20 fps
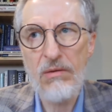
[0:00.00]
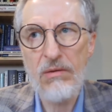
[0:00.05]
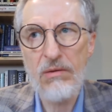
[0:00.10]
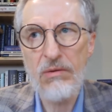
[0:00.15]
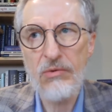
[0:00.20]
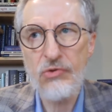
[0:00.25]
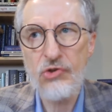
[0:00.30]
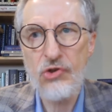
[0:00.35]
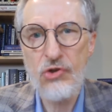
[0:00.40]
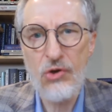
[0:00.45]

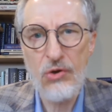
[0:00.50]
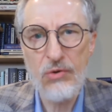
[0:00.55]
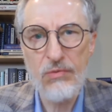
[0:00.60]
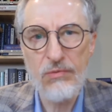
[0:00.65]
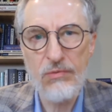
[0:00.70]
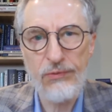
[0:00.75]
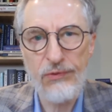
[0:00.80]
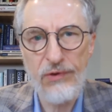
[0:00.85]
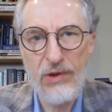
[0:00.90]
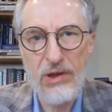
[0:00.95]

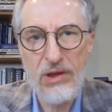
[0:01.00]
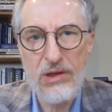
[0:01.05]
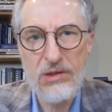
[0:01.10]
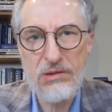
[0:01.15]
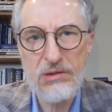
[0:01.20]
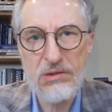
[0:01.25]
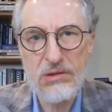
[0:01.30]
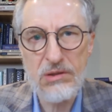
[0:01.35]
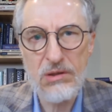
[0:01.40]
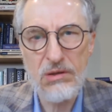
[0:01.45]
student
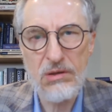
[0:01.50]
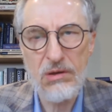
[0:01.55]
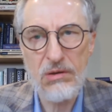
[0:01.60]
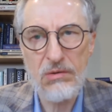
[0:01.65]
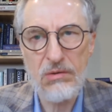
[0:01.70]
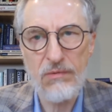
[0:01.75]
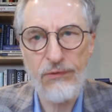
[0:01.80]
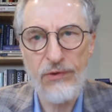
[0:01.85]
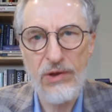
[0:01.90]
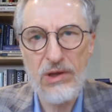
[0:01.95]

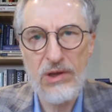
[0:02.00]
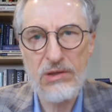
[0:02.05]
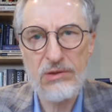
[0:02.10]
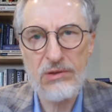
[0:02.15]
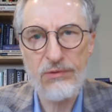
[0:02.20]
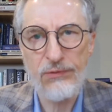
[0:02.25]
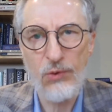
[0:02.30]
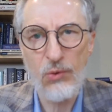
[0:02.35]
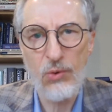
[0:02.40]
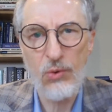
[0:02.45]
fees
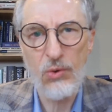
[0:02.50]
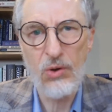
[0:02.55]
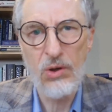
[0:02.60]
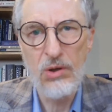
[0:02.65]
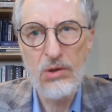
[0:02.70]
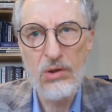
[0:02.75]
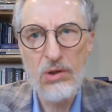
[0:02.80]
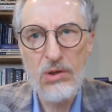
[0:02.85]
for